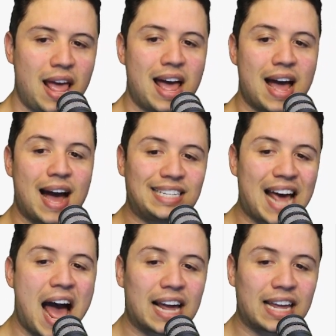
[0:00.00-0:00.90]

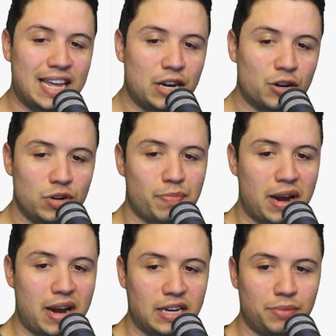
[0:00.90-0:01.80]
attack increased by
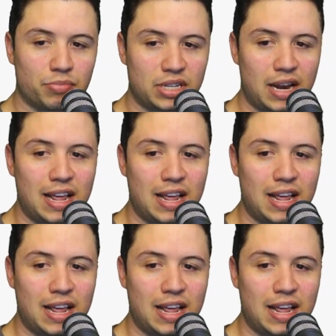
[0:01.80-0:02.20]
19%,